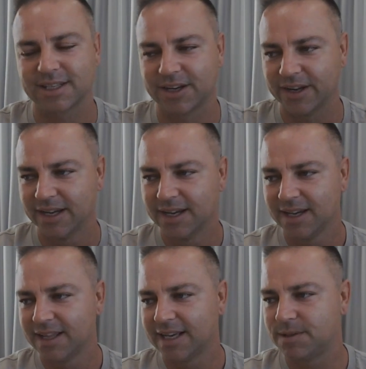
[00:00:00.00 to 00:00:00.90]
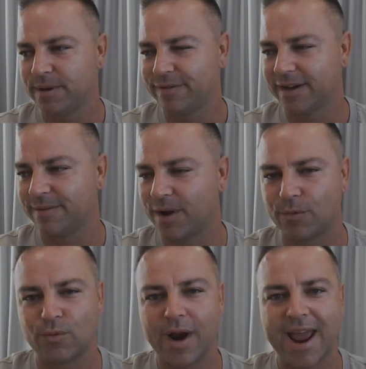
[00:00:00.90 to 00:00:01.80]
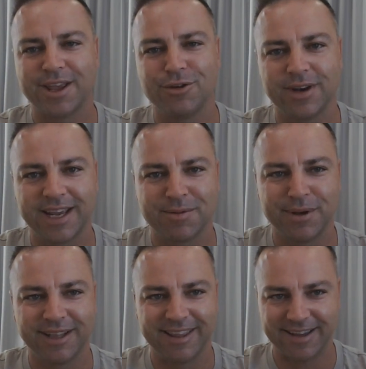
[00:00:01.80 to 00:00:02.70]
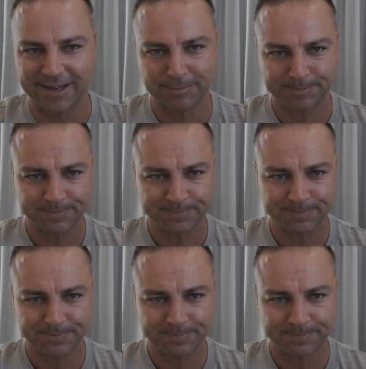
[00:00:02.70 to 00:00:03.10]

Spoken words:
So there's a bit of a rare, unique ability there.